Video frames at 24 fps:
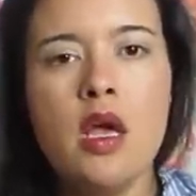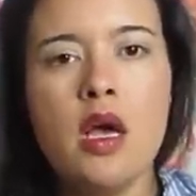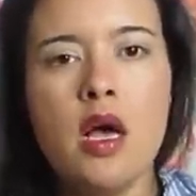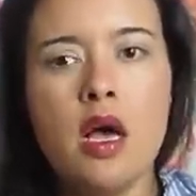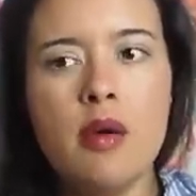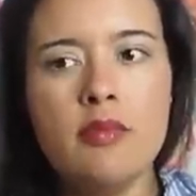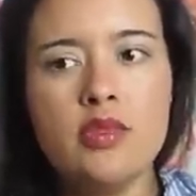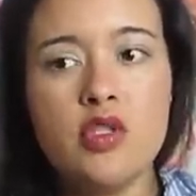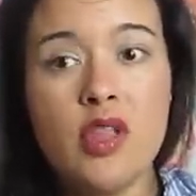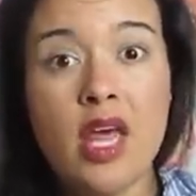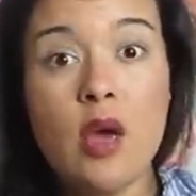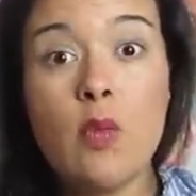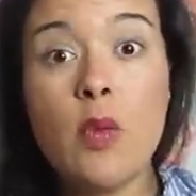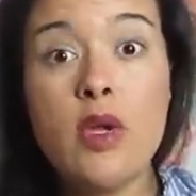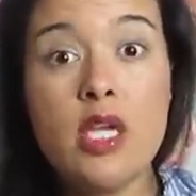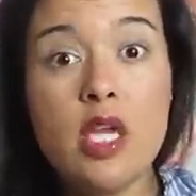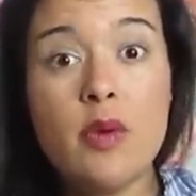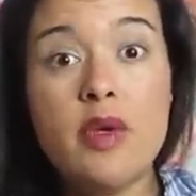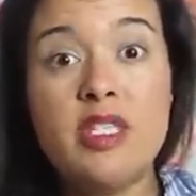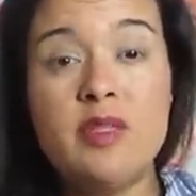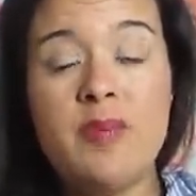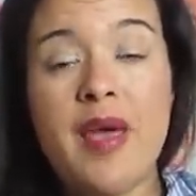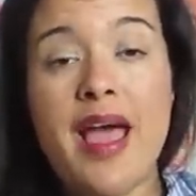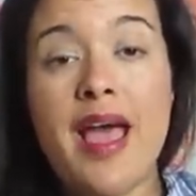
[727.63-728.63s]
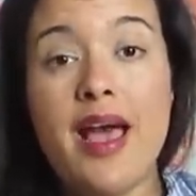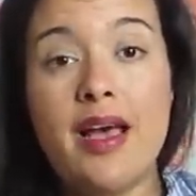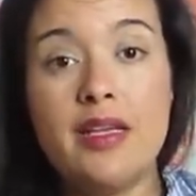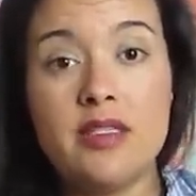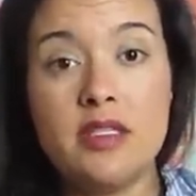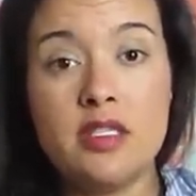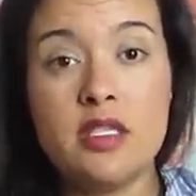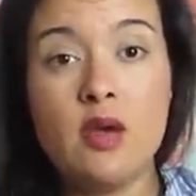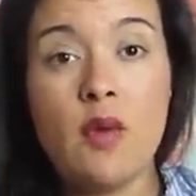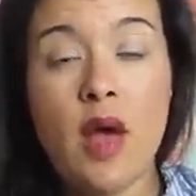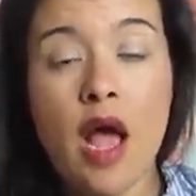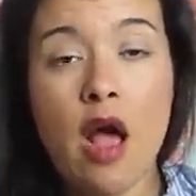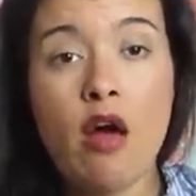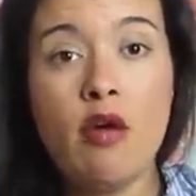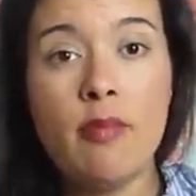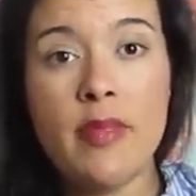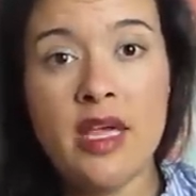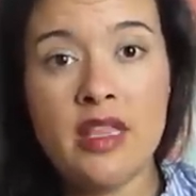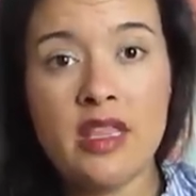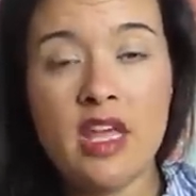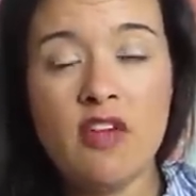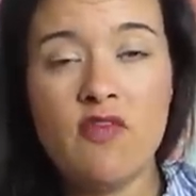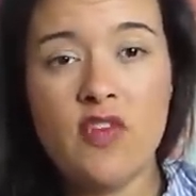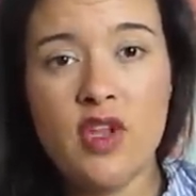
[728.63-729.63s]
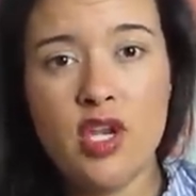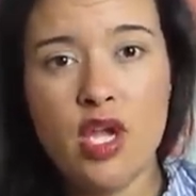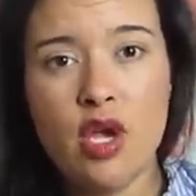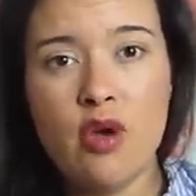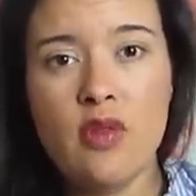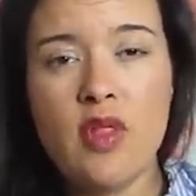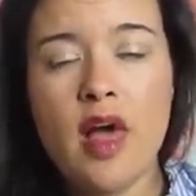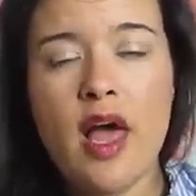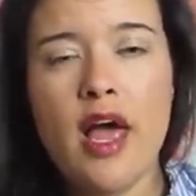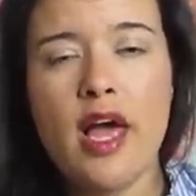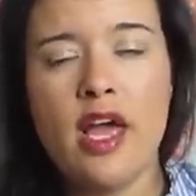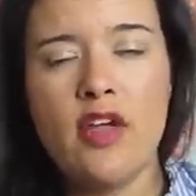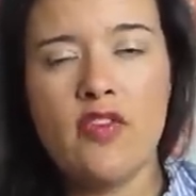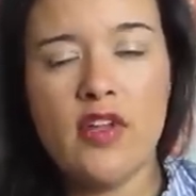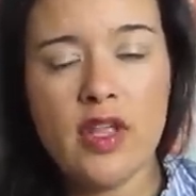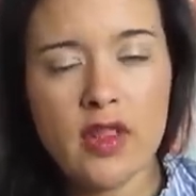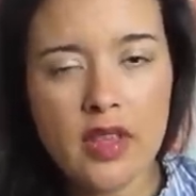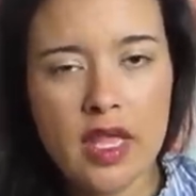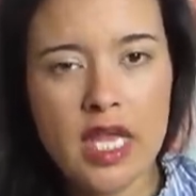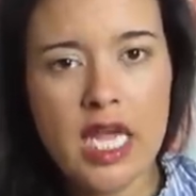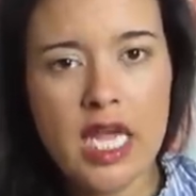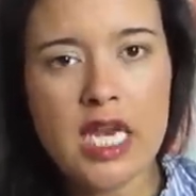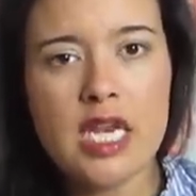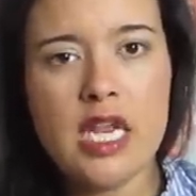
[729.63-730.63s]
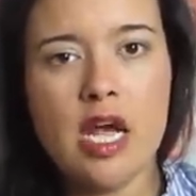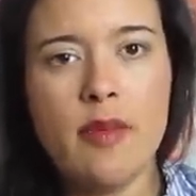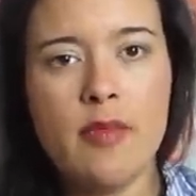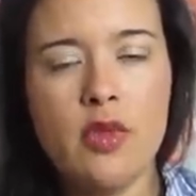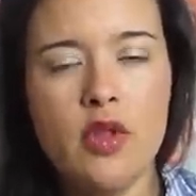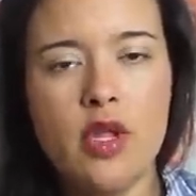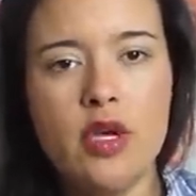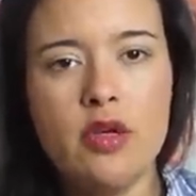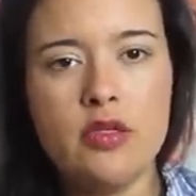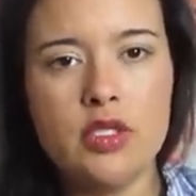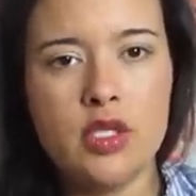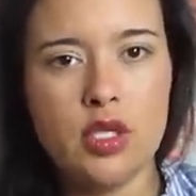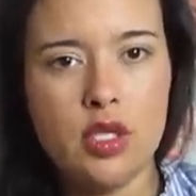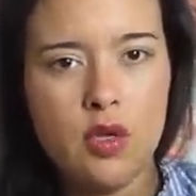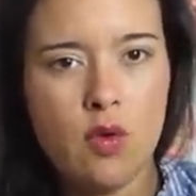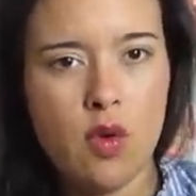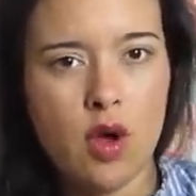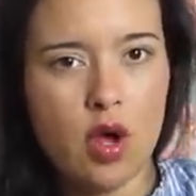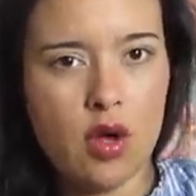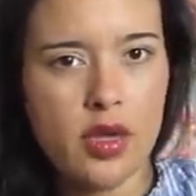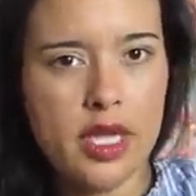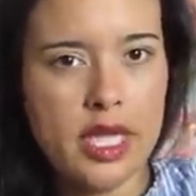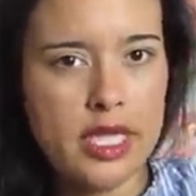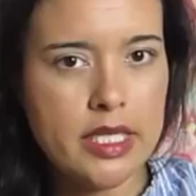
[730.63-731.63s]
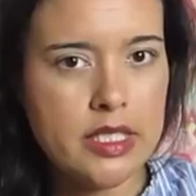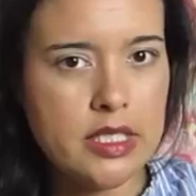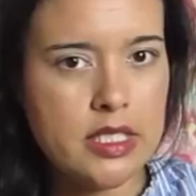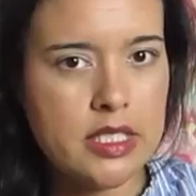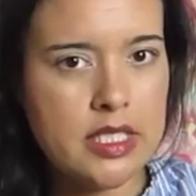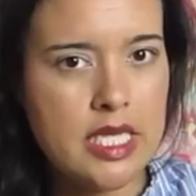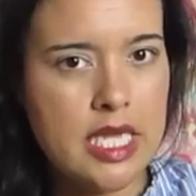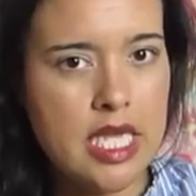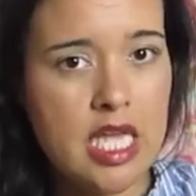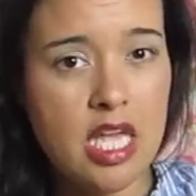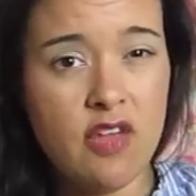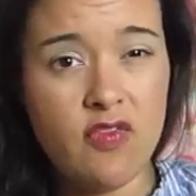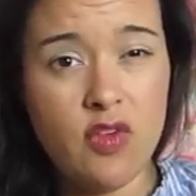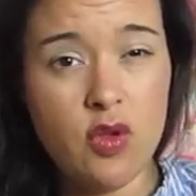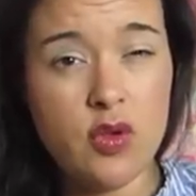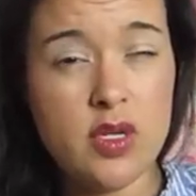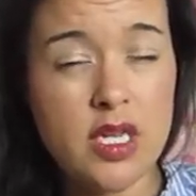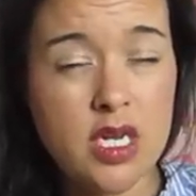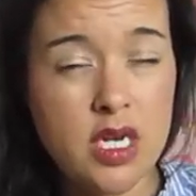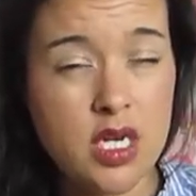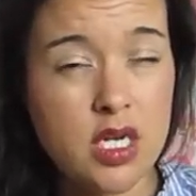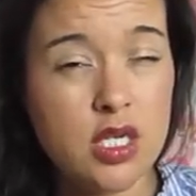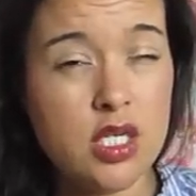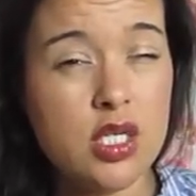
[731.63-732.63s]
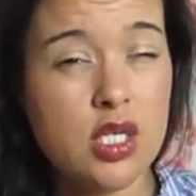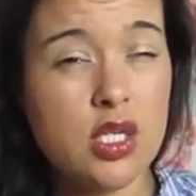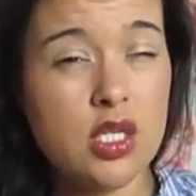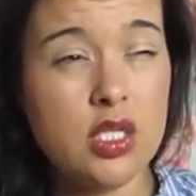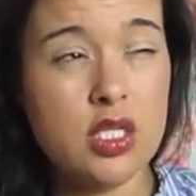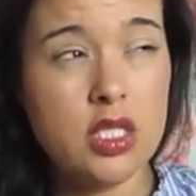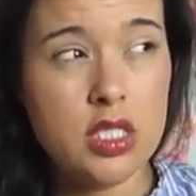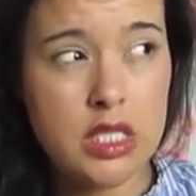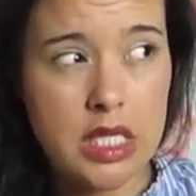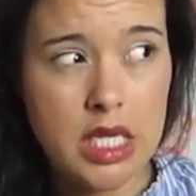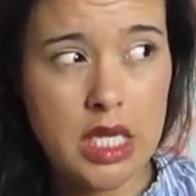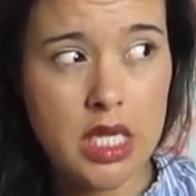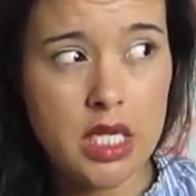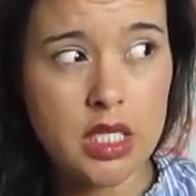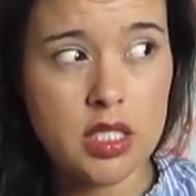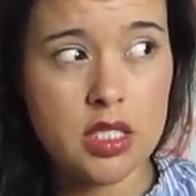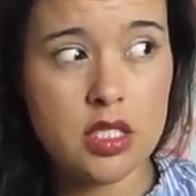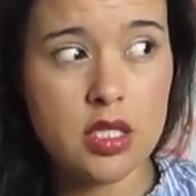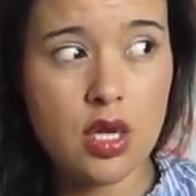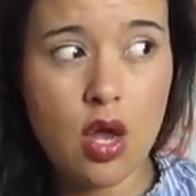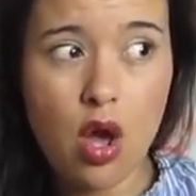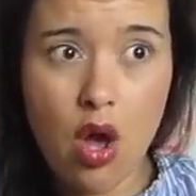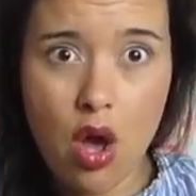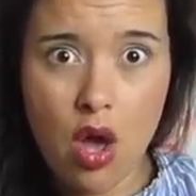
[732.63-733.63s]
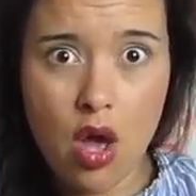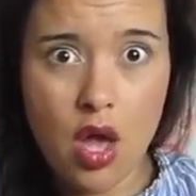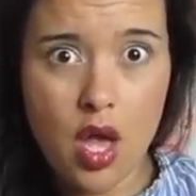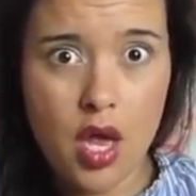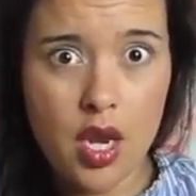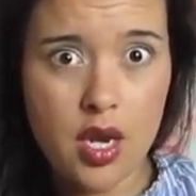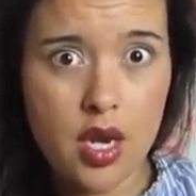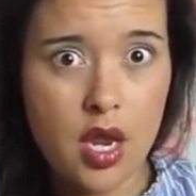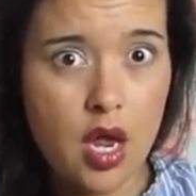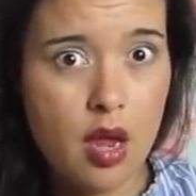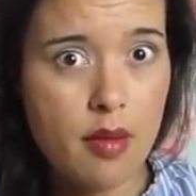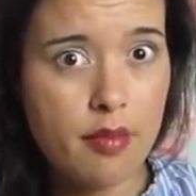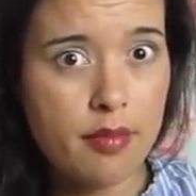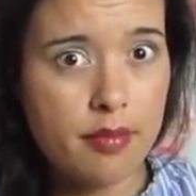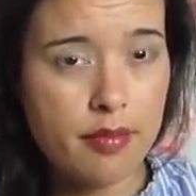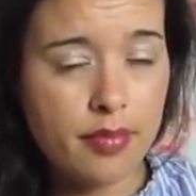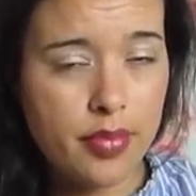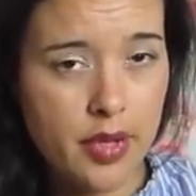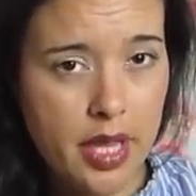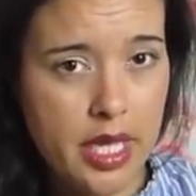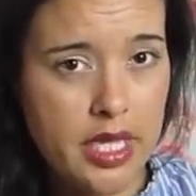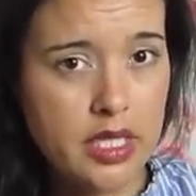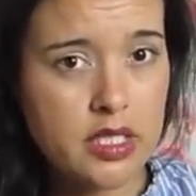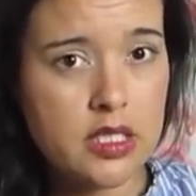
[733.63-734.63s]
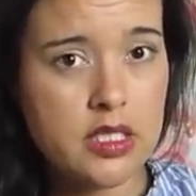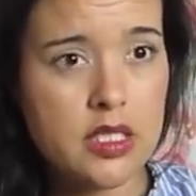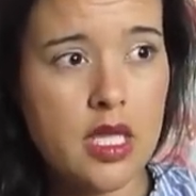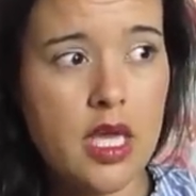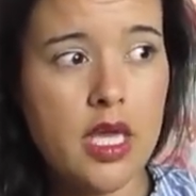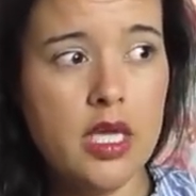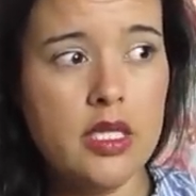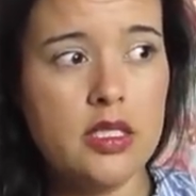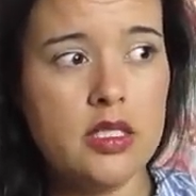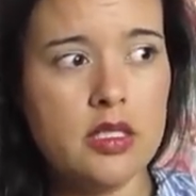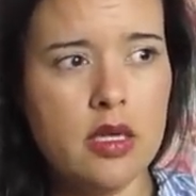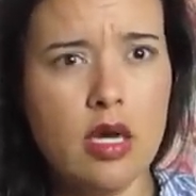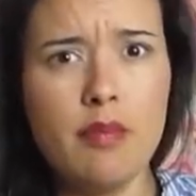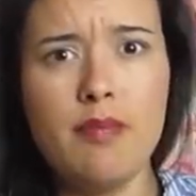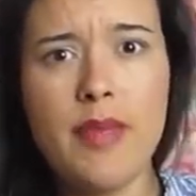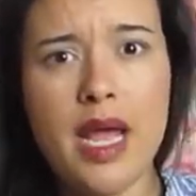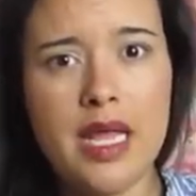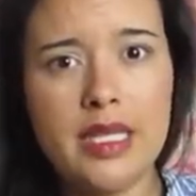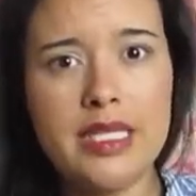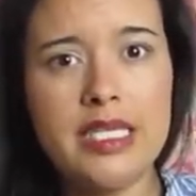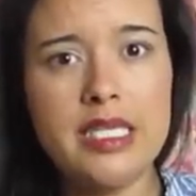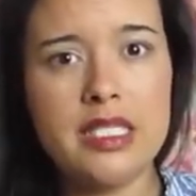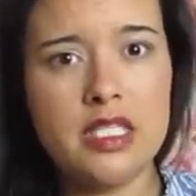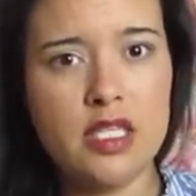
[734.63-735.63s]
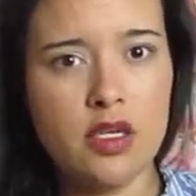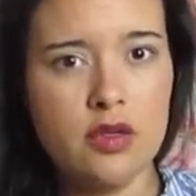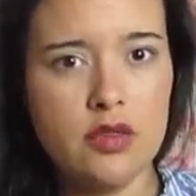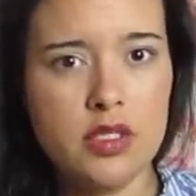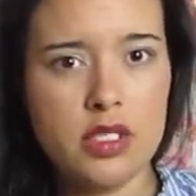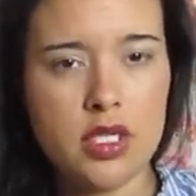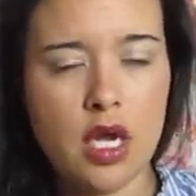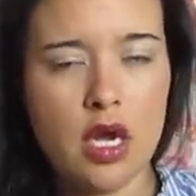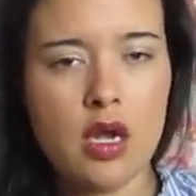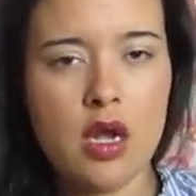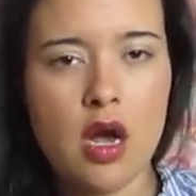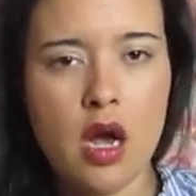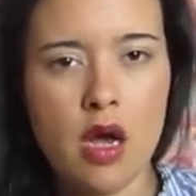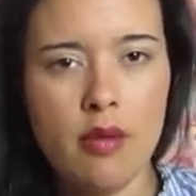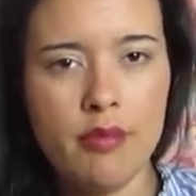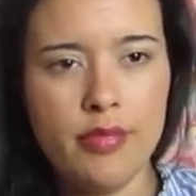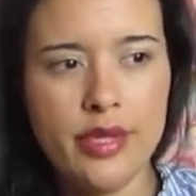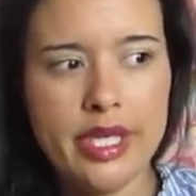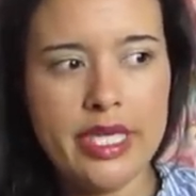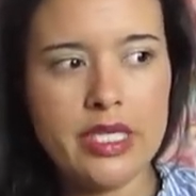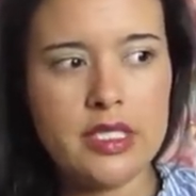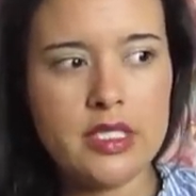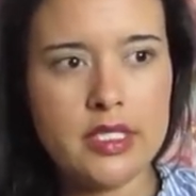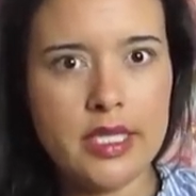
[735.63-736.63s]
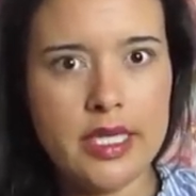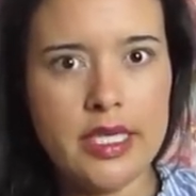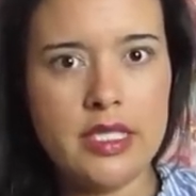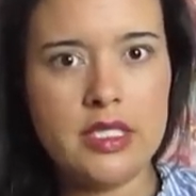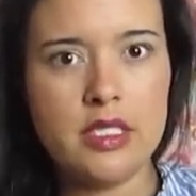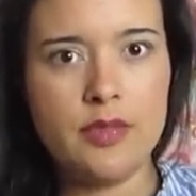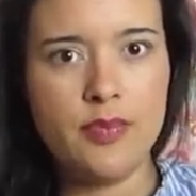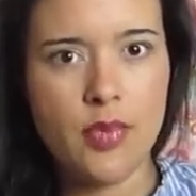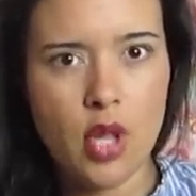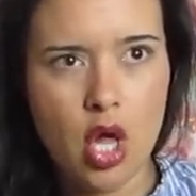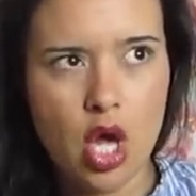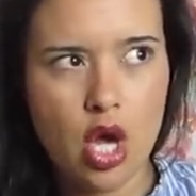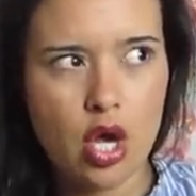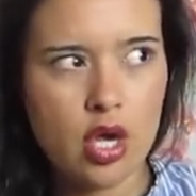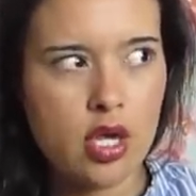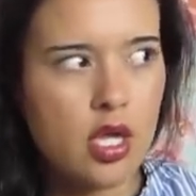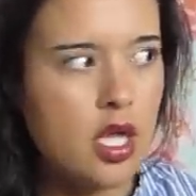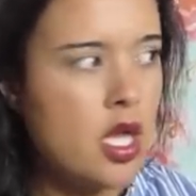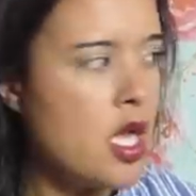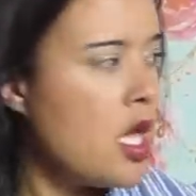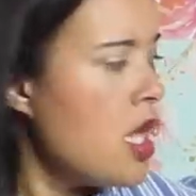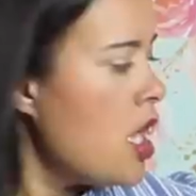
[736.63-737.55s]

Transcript: So that window is passed. So I'll make that video live and link it down below so you all can see, if you didn't see it on Blank Slates, on MellySews.com, Blank Slates blog.